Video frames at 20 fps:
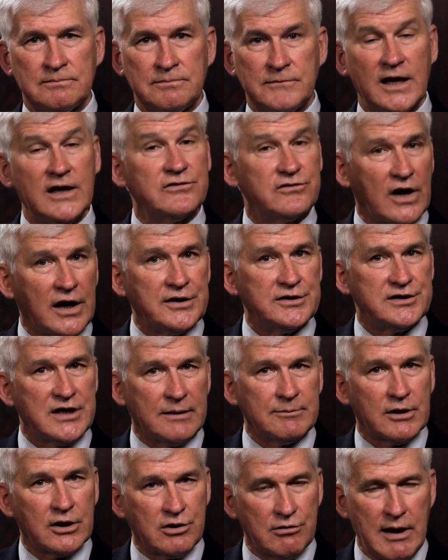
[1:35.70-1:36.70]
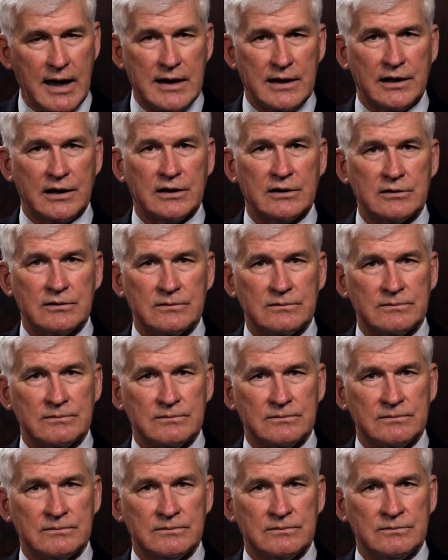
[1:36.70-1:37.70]
It's undemocratic.
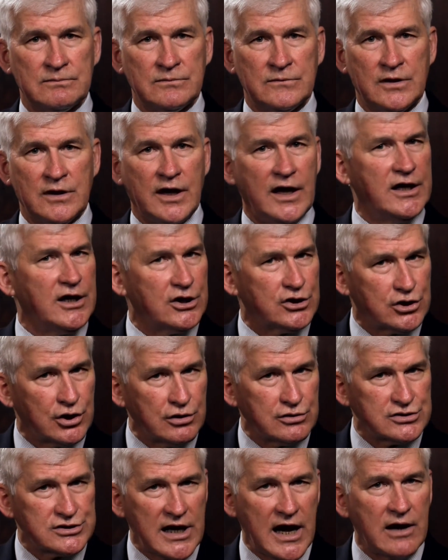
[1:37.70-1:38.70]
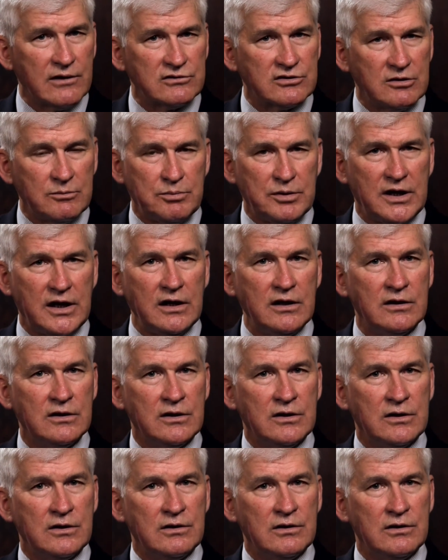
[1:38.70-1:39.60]
And it turns out to be